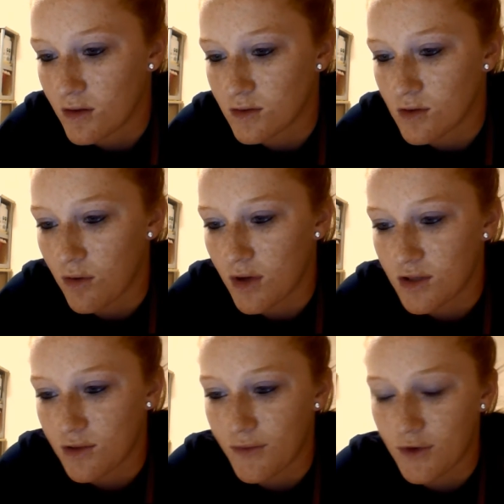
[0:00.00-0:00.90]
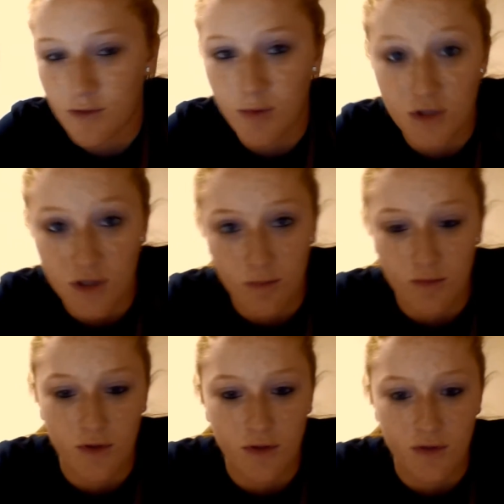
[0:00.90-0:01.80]
So when I did the first push-up
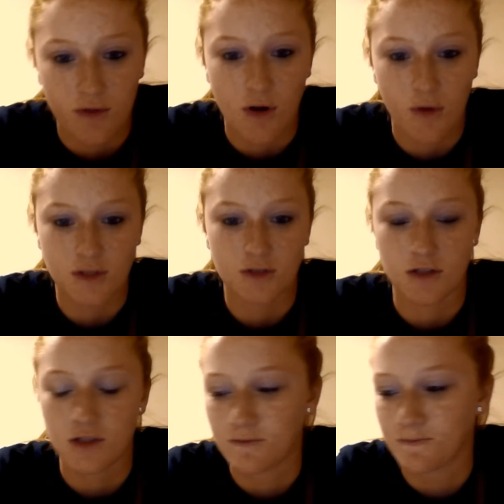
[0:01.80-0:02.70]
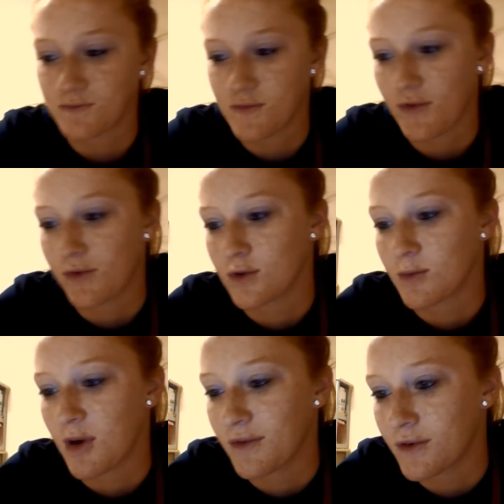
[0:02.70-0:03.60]
with no instruction for
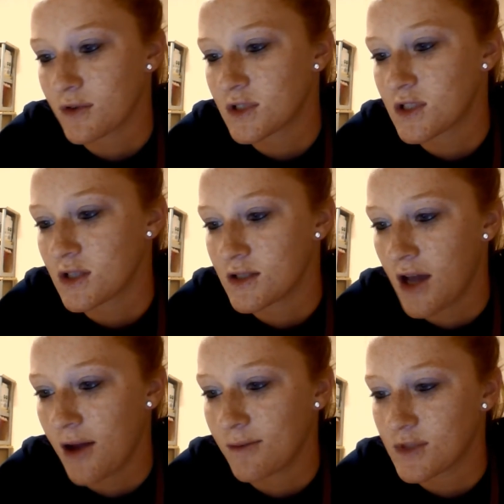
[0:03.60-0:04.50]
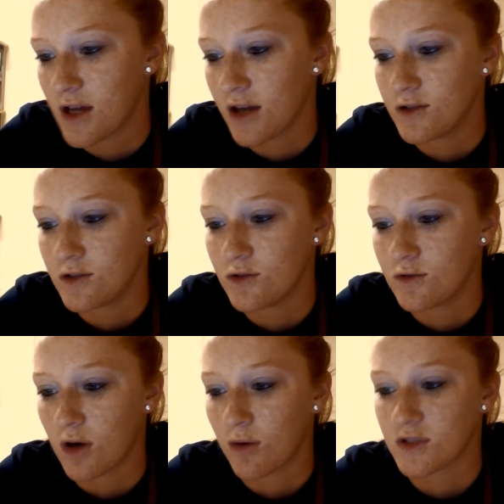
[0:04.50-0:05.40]
my first attempt, I
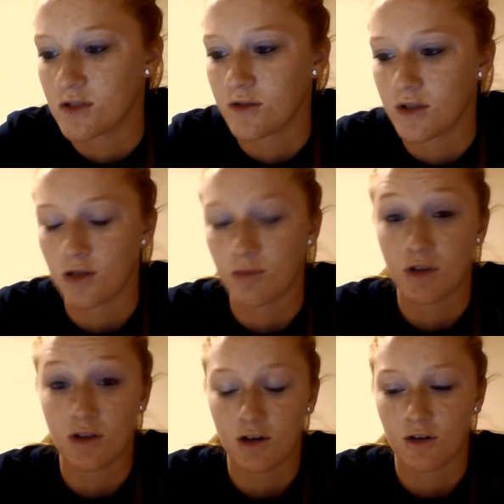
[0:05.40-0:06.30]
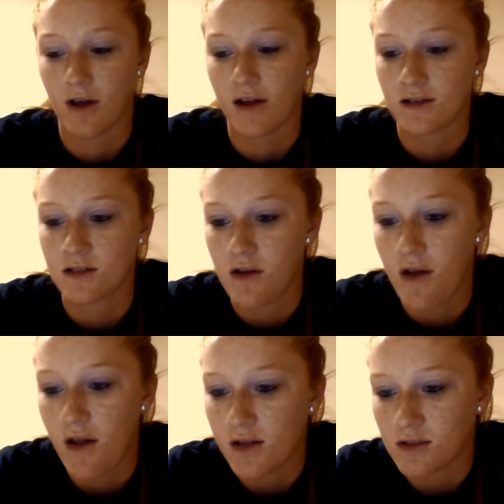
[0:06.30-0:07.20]
knew I wasn't doing it completely correct,
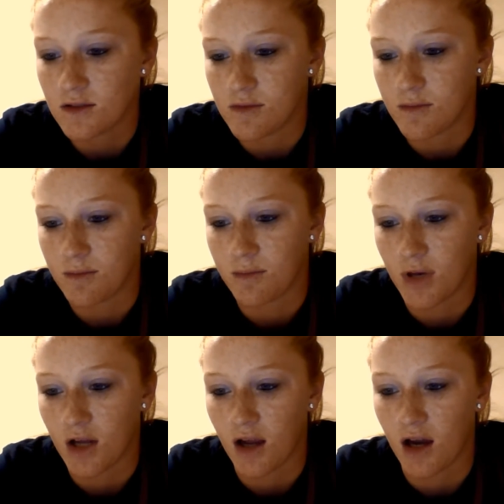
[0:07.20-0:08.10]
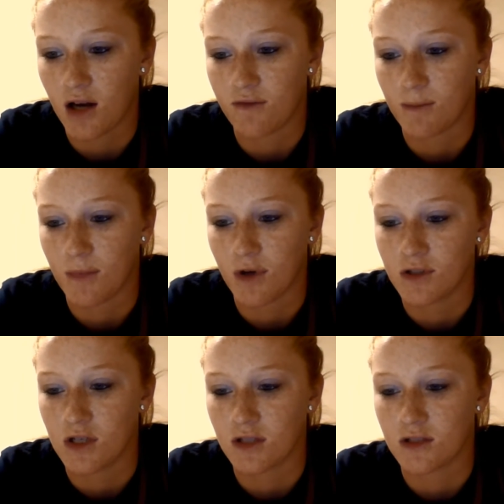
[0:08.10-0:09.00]
but I kind of
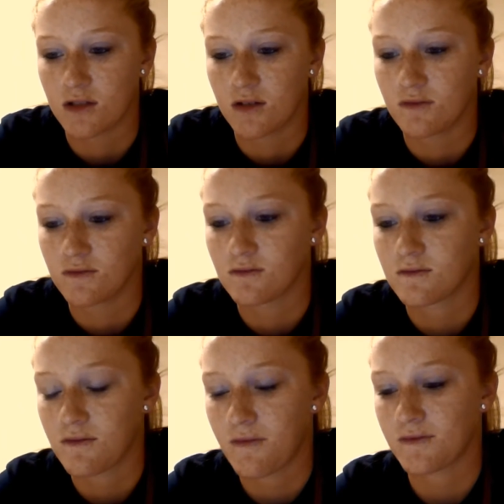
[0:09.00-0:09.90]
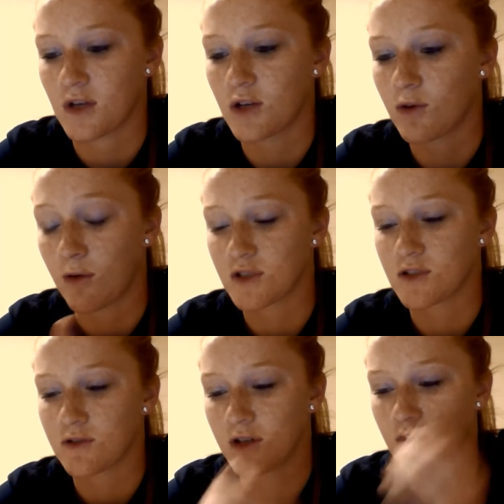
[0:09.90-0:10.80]
adjusted. I knew I
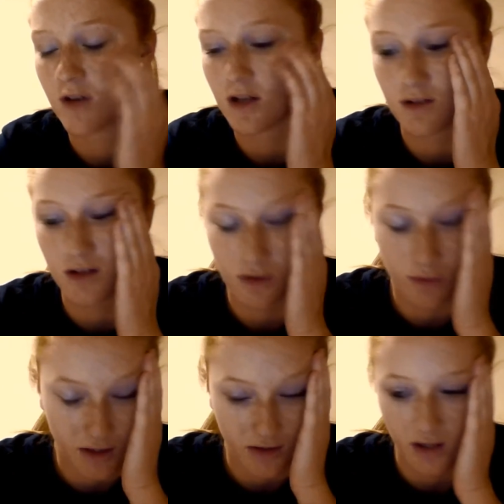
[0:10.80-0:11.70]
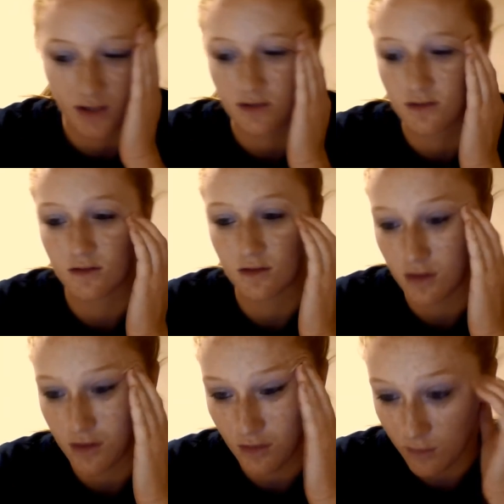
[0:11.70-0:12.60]
wasn't doing it correctly in the way that I
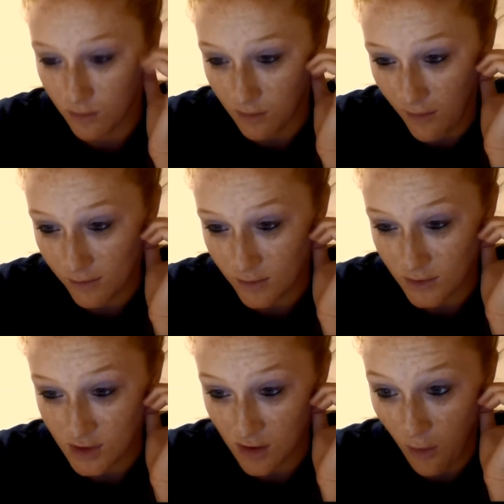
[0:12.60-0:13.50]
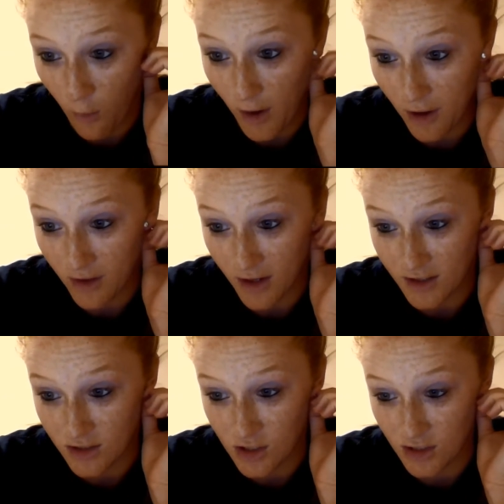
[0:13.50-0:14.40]
was aware that I
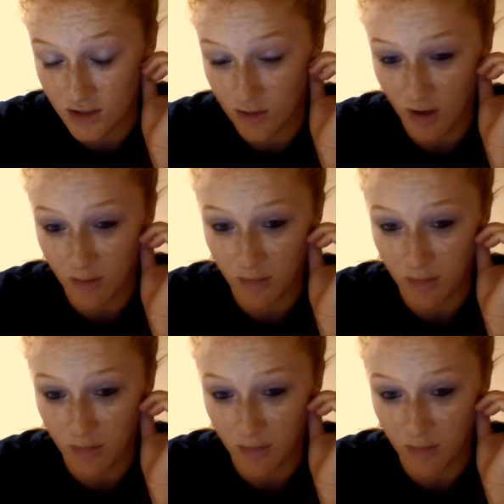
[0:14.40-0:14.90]
adjusted my